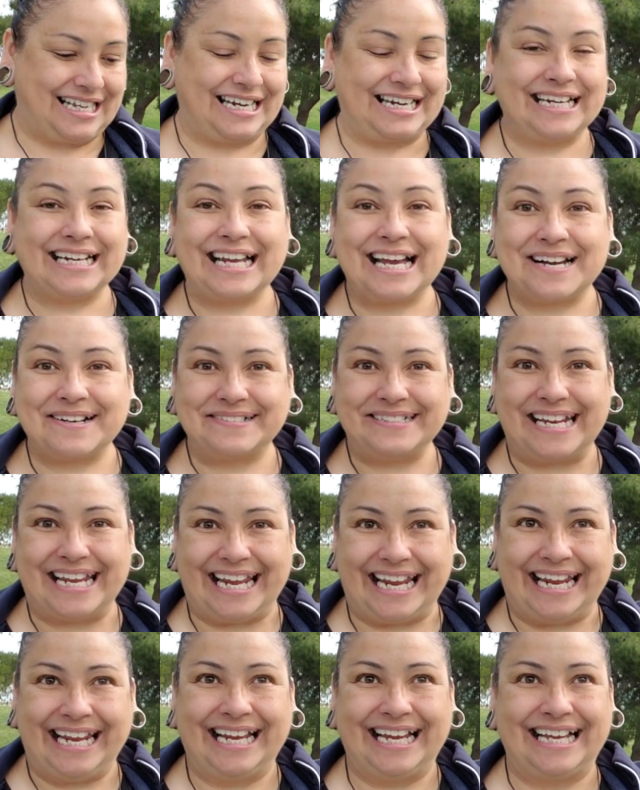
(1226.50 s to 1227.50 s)
Here you go,
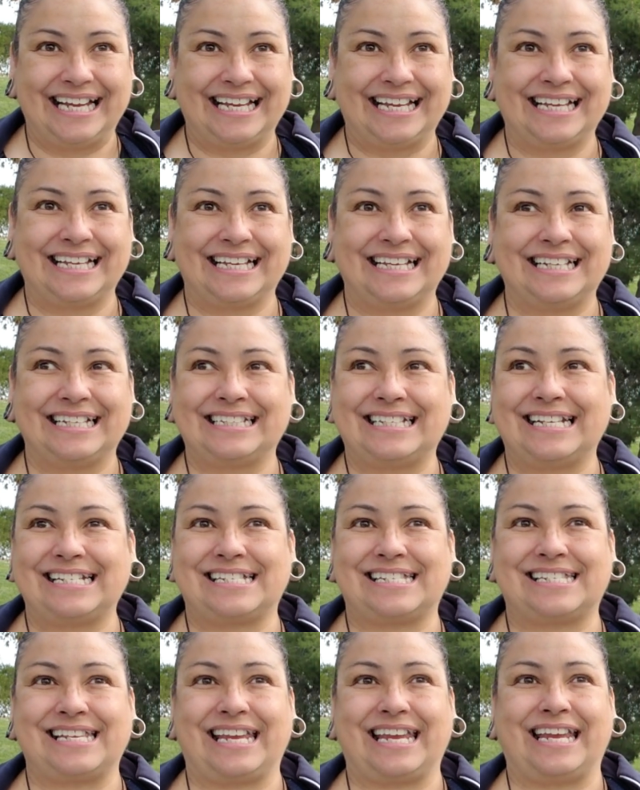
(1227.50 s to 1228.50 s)
D.
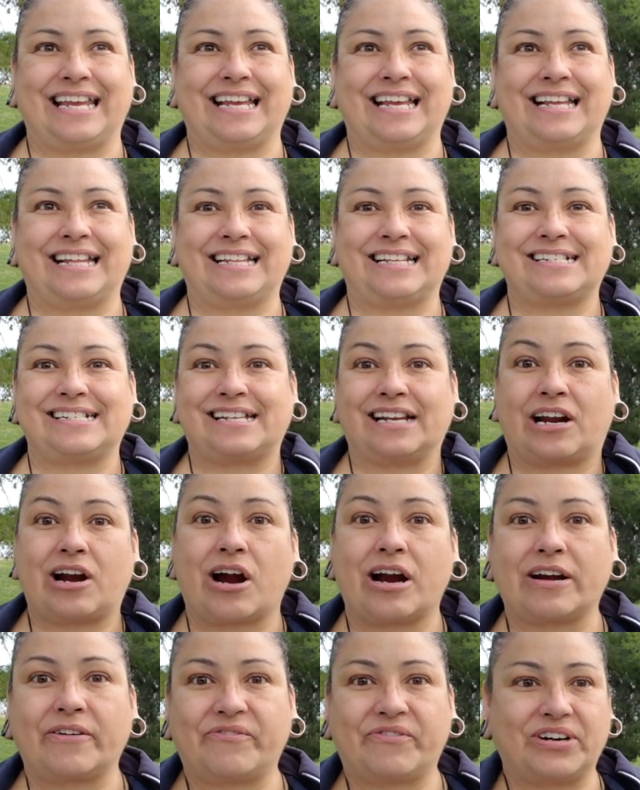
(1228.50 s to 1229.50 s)
Let's see. There's a
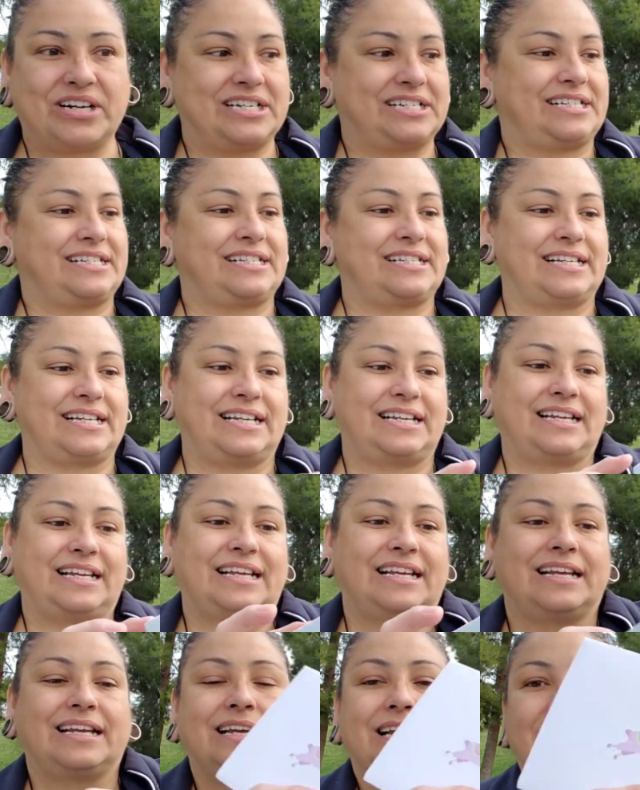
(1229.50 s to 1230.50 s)
card first.
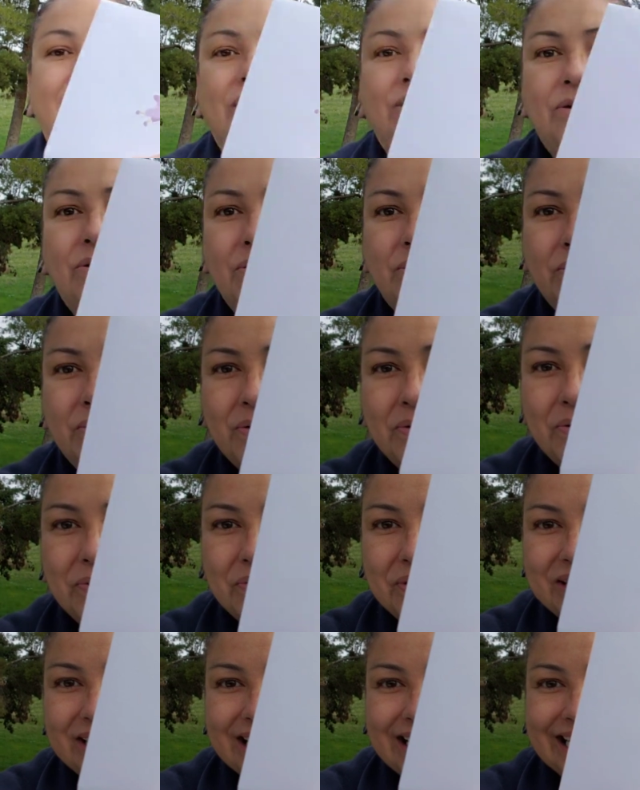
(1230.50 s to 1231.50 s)

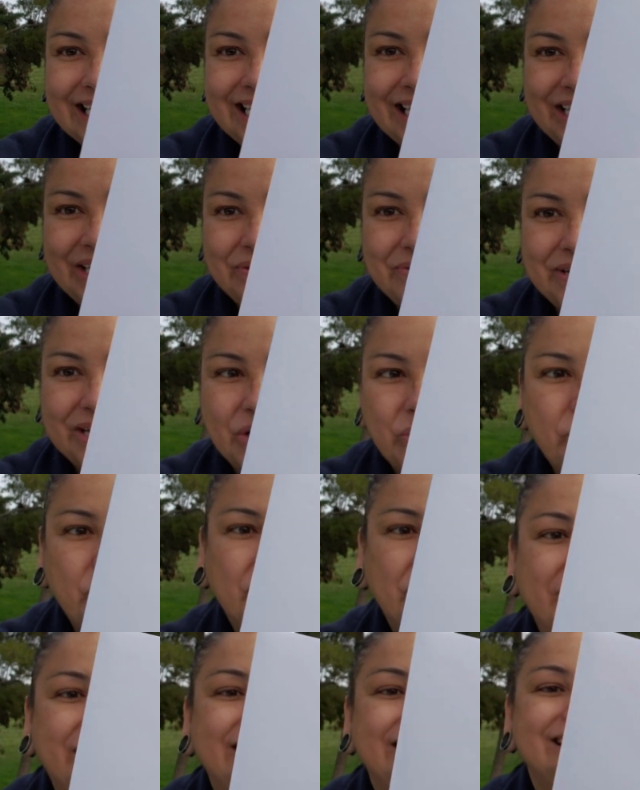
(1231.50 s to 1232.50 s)
Oh, the little
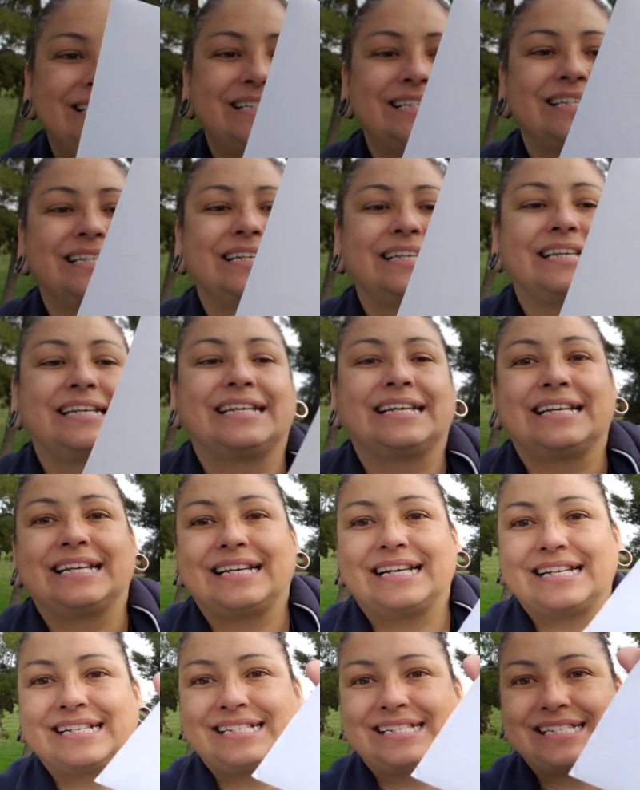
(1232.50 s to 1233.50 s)
unicorns.
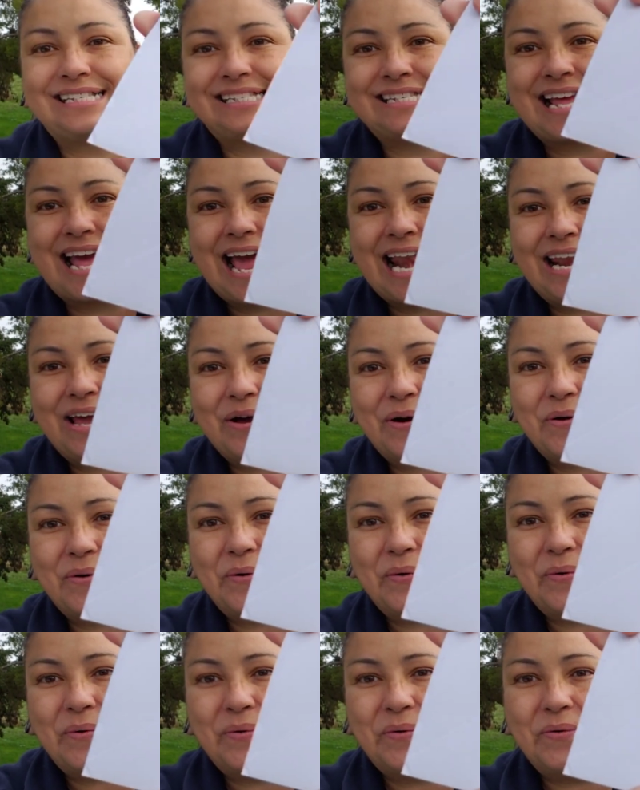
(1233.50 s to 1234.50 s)
This is
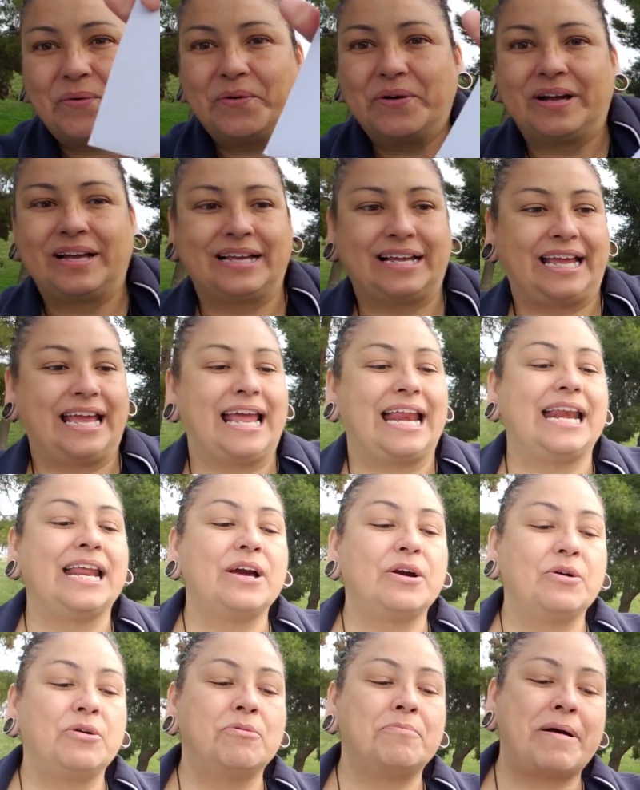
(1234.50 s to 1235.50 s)
hello.
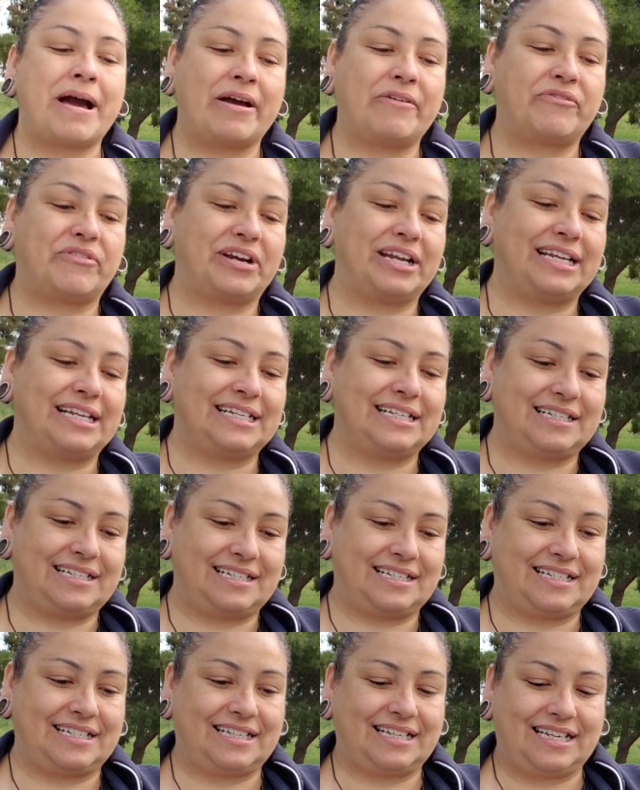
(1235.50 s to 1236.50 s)
Hello, my friend.
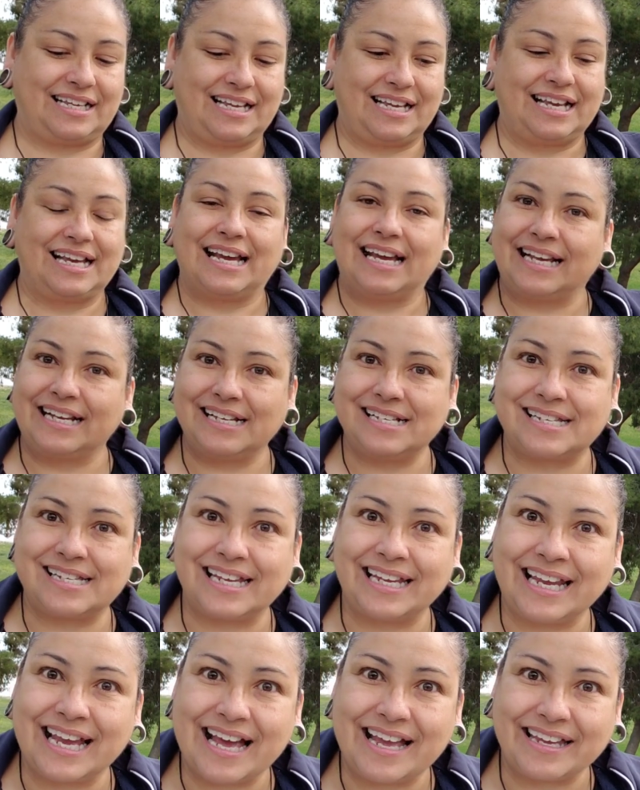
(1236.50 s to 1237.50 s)
You
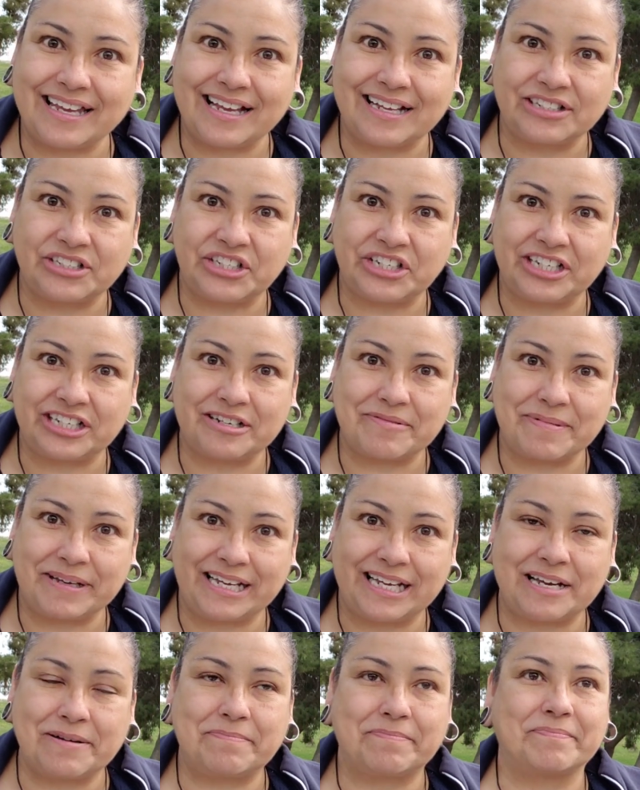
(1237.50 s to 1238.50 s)
see how y'all cheered
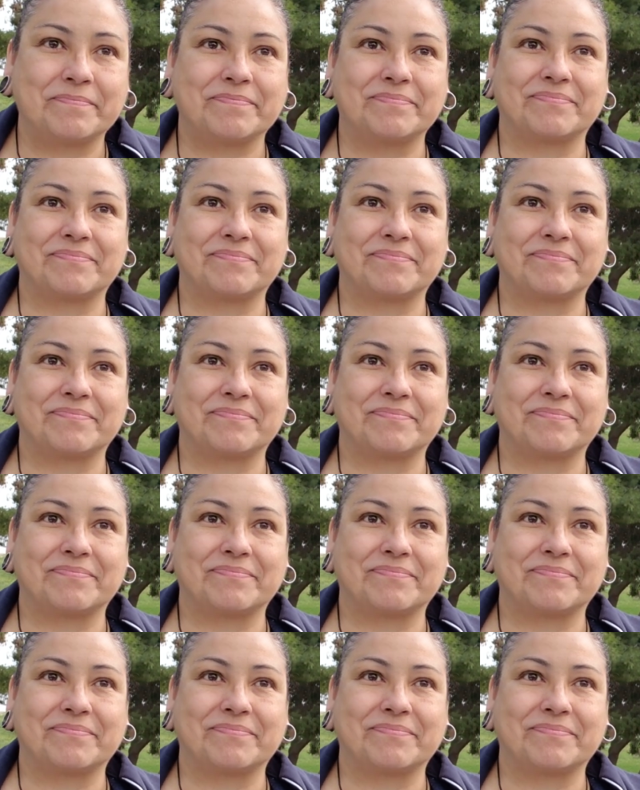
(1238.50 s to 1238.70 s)
me up?